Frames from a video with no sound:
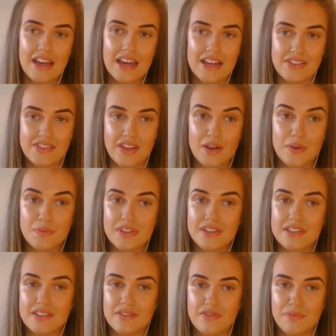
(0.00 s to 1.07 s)
It's hoped that
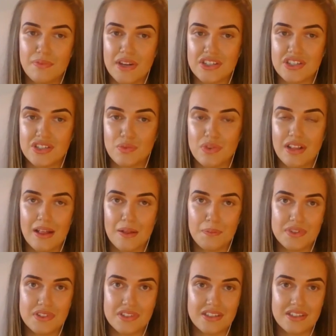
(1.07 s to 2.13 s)
this information will help
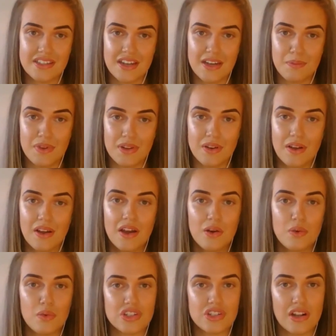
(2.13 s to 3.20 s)
us to determine
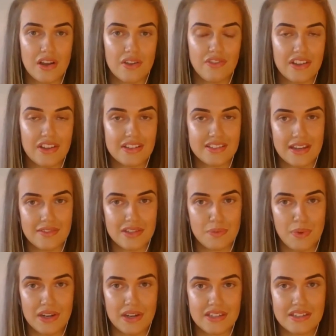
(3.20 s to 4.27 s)
which low-value safety
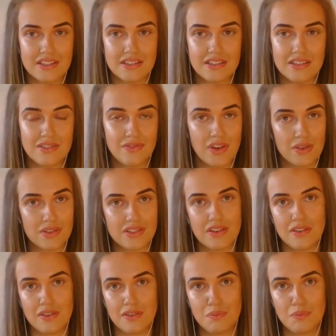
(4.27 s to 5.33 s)
practices to focus
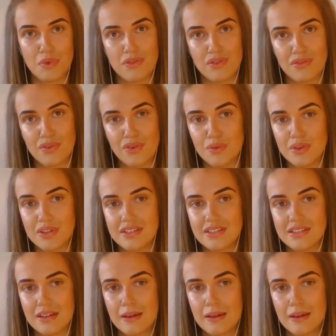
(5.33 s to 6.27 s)
on moving forward.